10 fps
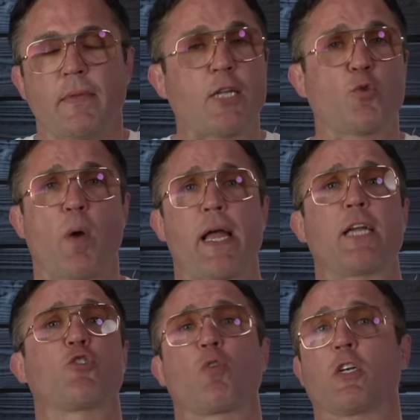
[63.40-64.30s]
That's why
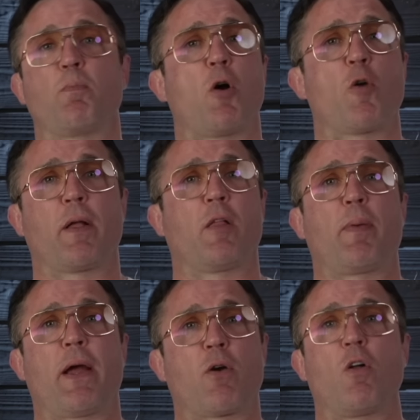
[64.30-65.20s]
I trust Barbell
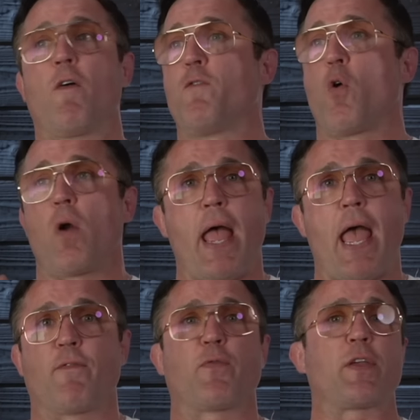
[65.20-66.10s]
Apparel for
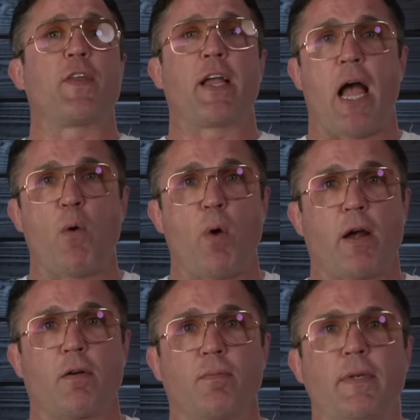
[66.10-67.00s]
everything I
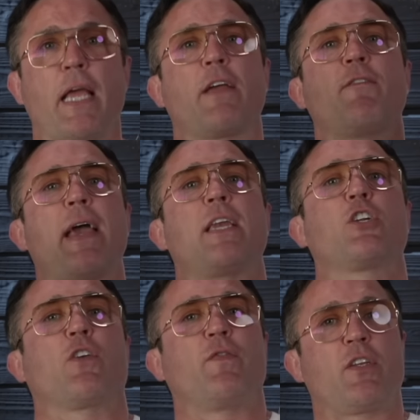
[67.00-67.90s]
wear. Take
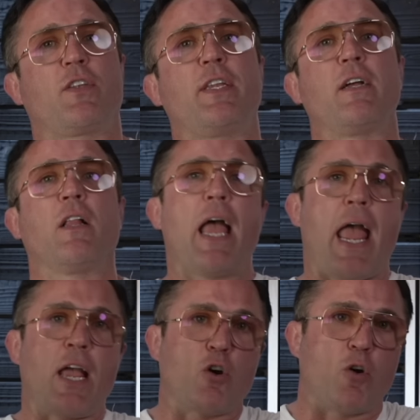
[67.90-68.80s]
advantage of this deal
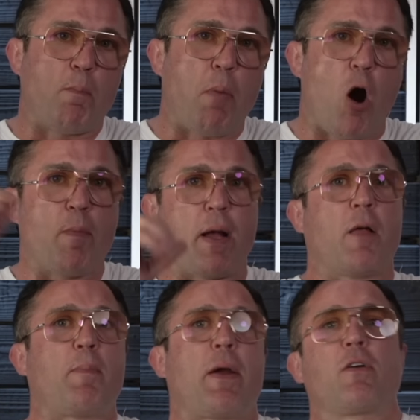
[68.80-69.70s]
and go to
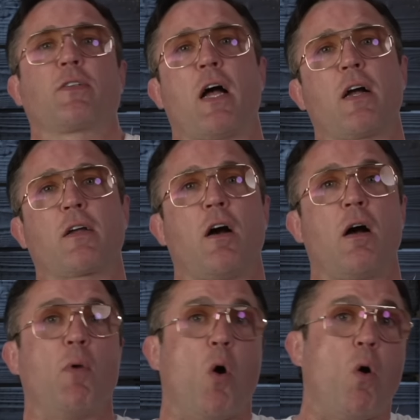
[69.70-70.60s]

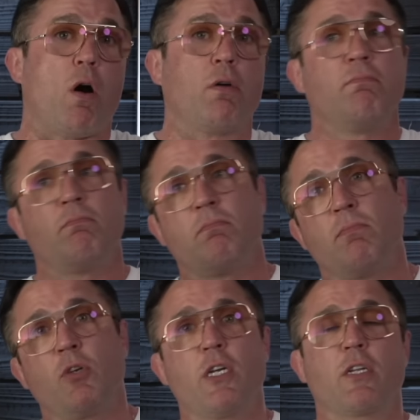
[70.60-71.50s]
barbellapparel.com or
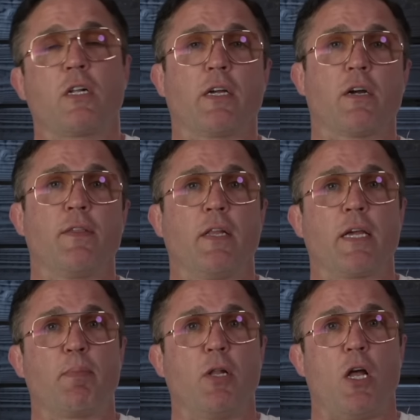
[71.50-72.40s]
just click on the
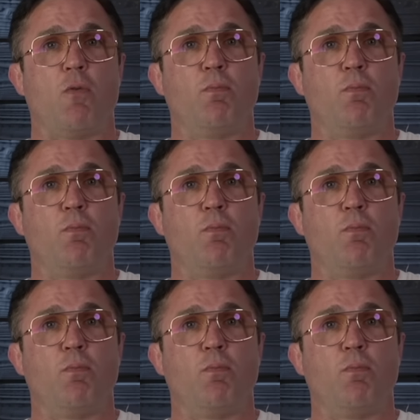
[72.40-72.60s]
link below.